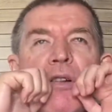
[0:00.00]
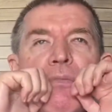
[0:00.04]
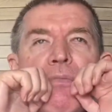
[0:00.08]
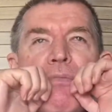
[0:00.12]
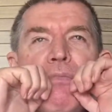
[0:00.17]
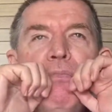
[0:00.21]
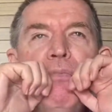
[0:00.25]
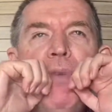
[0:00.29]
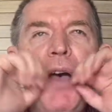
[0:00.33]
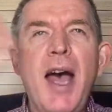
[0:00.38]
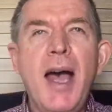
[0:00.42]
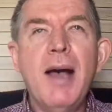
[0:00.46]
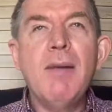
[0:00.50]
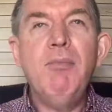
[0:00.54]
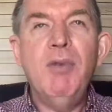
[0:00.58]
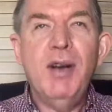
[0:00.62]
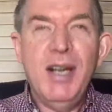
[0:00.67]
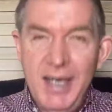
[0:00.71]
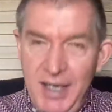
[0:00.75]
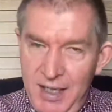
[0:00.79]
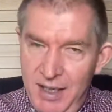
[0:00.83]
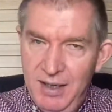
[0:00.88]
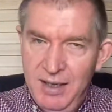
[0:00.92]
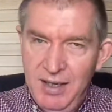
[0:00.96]

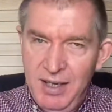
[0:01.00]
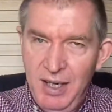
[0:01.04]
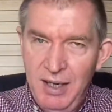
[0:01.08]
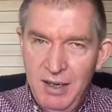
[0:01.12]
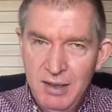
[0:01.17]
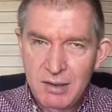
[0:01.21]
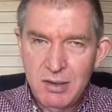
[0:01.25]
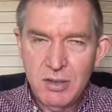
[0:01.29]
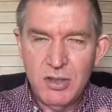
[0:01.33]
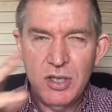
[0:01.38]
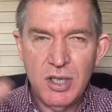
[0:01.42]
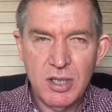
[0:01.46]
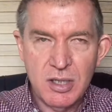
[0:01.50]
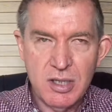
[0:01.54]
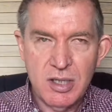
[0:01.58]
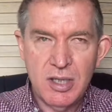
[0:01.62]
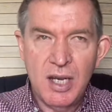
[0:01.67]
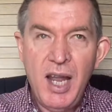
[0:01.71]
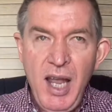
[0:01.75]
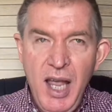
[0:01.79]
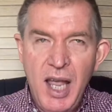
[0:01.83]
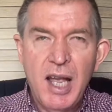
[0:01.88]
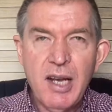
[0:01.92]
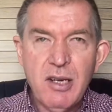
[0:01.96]
babbling in tongues, just
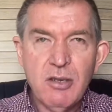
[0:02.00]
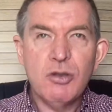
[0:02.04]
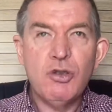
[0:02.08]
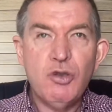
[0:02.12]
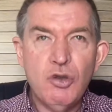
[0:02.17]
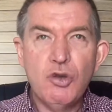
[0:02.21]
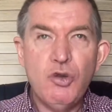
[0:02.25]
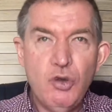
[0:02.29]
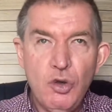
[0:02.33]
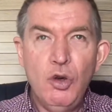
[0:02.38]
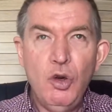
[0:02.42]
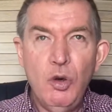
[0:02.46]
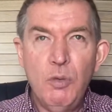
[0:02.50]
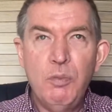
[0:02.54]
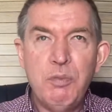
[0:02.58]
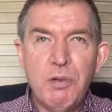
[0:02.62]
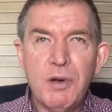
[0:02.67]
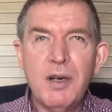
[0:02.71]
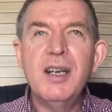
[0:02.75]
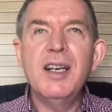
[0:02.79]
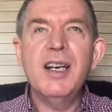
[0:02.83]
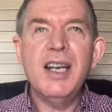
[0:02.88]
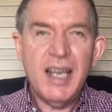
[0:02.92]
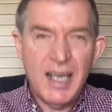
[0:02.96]

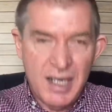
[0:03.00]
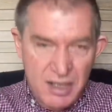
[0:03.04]
exuberantly,